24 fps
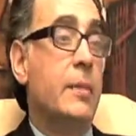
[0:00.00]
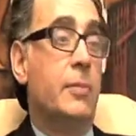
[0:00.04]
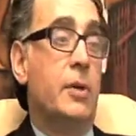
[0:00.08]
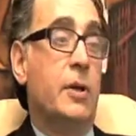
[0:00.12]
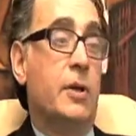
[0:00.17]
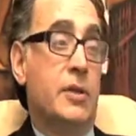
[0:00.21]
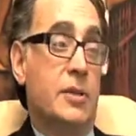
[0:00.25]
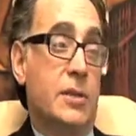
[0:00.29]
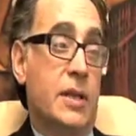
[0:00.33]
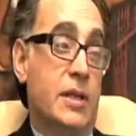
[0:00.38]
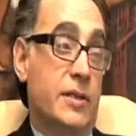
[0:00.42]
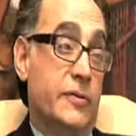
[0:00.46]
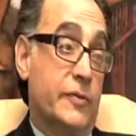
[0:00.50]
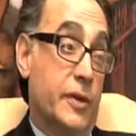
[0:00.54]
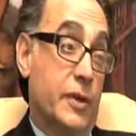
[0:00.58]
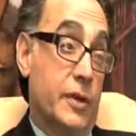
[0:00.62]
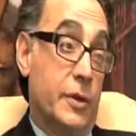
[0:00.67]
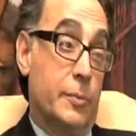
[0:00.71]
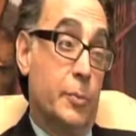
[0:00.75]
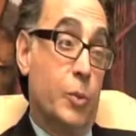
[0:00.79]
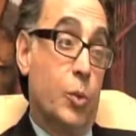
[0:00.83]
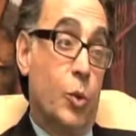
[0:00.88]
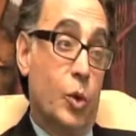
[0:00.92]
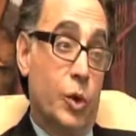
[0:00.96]
because that's
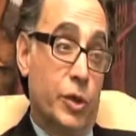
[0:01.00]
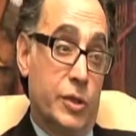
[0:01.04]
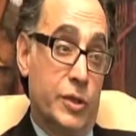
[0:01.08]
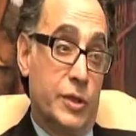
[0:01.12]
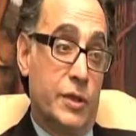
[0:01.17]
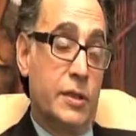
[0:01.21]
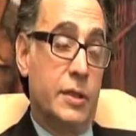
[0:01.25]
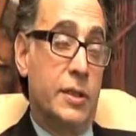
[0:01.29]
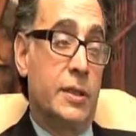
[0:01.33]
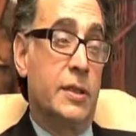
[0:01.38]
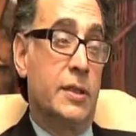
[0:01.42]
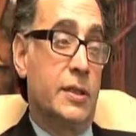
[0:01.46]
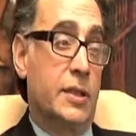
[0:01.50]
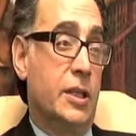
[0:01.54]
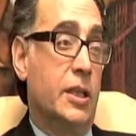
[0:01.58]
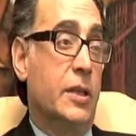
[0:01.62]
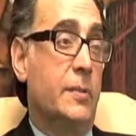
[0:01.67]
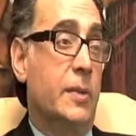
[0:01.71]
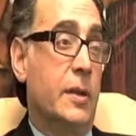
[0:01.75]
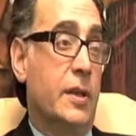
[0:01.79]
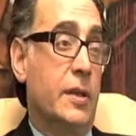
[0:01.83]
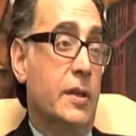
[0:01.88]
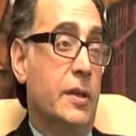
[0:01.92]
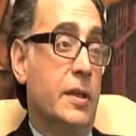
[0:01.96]
very important in
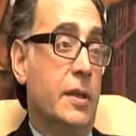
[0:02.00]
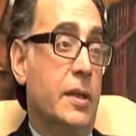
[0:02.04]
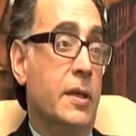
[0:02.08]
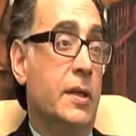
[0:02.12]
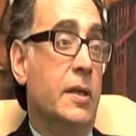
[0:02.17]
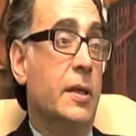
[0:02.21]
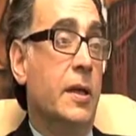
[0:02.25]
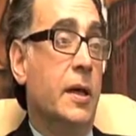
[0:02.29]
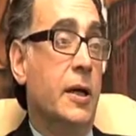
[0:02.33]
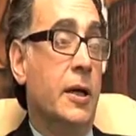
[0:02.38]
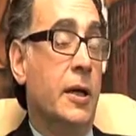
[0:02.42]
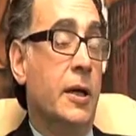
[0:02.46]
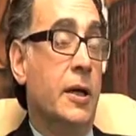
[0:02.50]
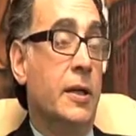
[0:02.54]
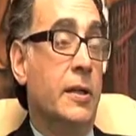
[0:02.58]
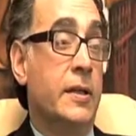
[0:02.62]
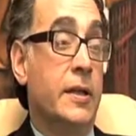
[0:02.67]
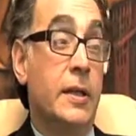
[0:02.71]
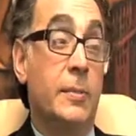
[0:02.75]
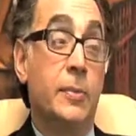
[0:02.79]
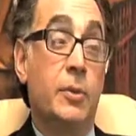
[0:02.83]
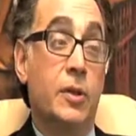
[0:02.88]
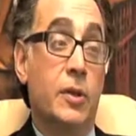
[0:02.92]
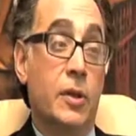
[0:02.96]
keeping the
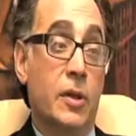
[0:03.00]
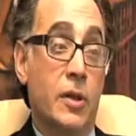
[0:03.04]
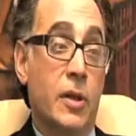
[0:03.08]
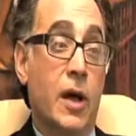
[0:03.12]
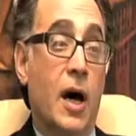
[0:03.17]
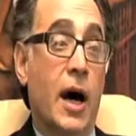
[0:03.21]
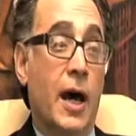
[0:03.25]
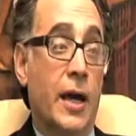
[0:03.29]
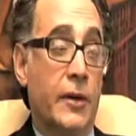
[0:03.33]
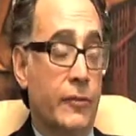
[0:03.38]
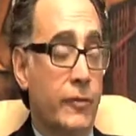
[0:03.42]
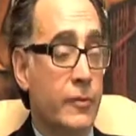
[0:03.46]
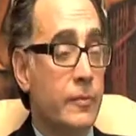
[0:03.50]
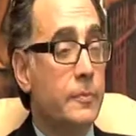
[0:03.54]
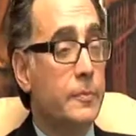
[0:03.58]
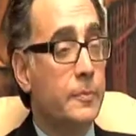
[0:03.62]
nipple alive.